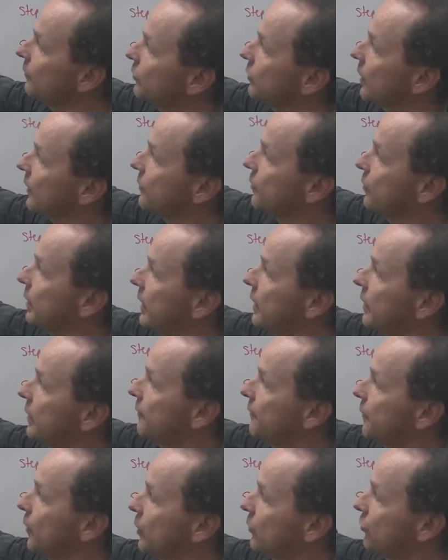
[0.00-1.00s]
just looking at the
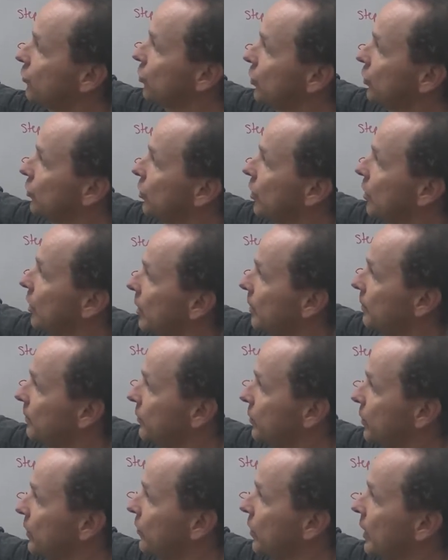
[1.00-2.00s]
first two terms.
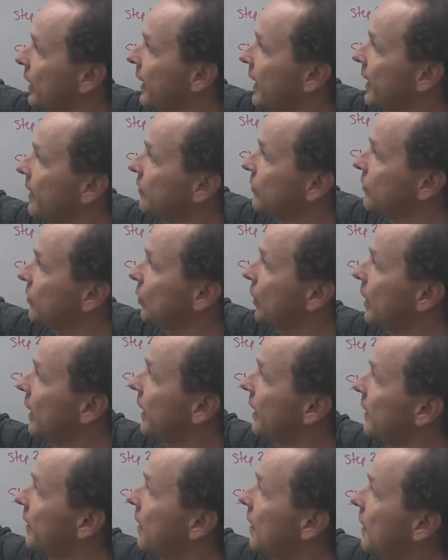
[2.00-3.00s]
So we've got x
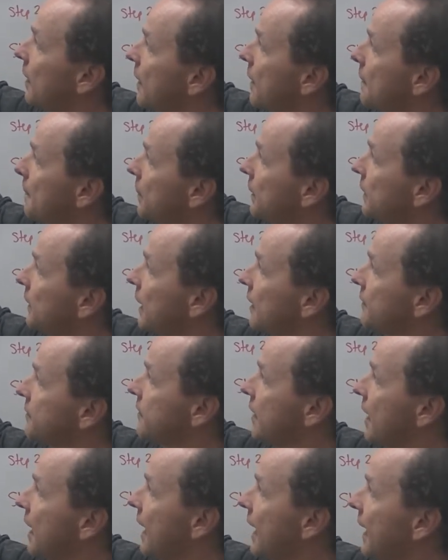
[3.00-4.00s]
squared plus
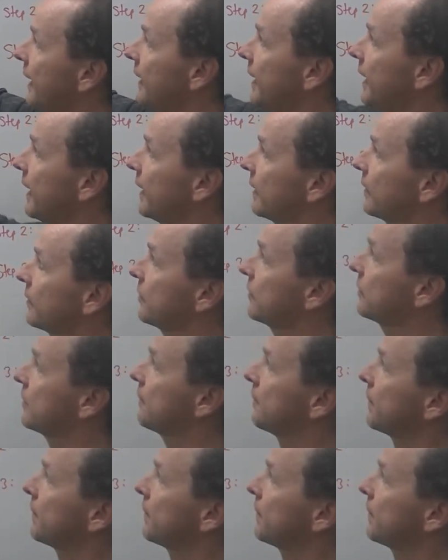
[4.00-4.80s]
8x.